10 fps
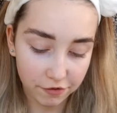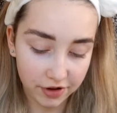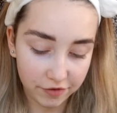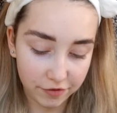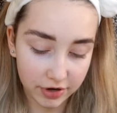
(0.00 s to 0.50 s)

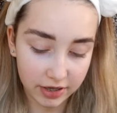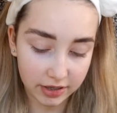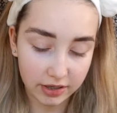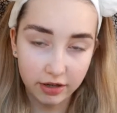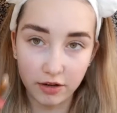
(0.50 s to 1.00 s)
favorite
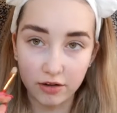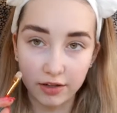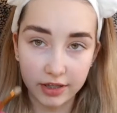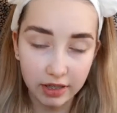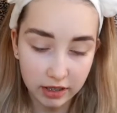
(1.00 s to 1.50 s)

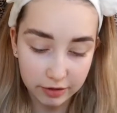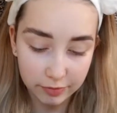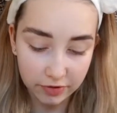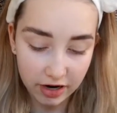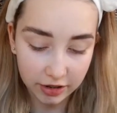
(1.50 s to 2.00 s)
concealer
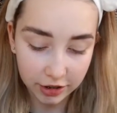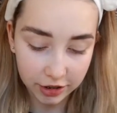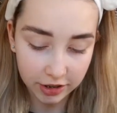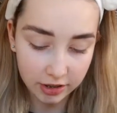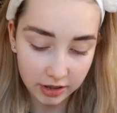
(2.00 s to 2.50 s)

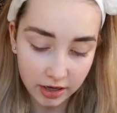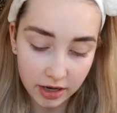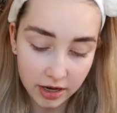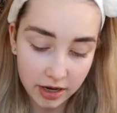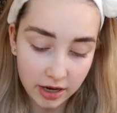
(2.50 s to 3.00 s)
brush,
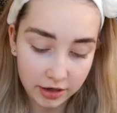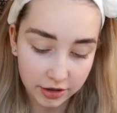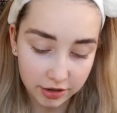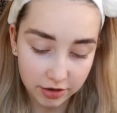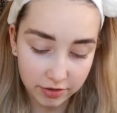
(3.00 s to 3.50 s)

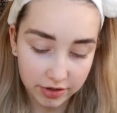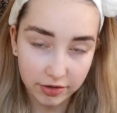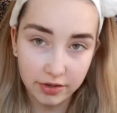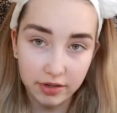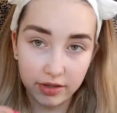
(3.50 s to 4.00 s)
just going
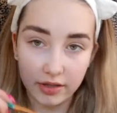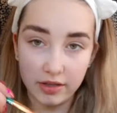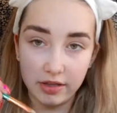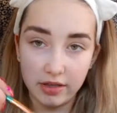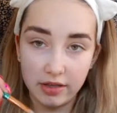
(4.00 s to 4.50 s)
to
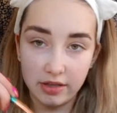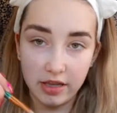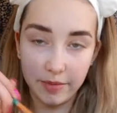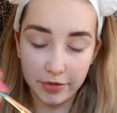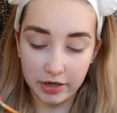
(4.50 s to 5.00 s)

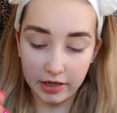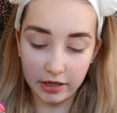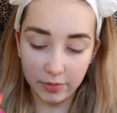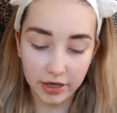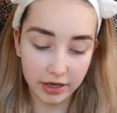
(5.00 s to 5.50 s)
dab a
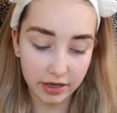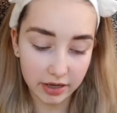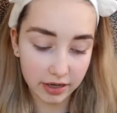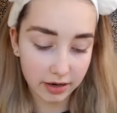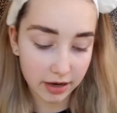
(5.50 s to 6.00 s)
little bit
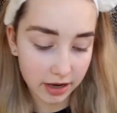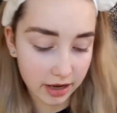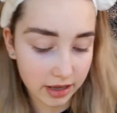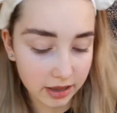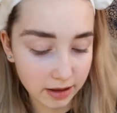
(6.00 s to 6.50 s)
in
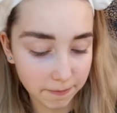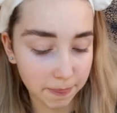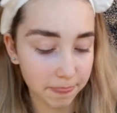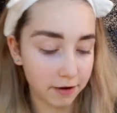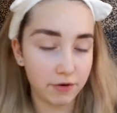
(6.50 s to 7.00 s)
and
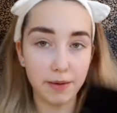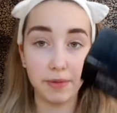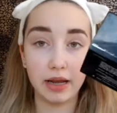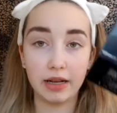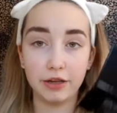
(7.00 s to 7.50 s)
grab
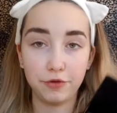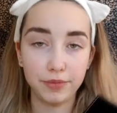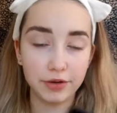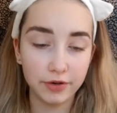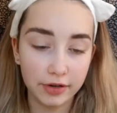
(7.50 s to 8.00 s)
my little
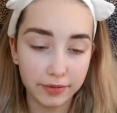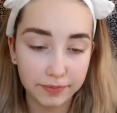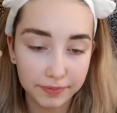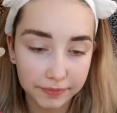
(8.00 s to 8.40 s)
mirror.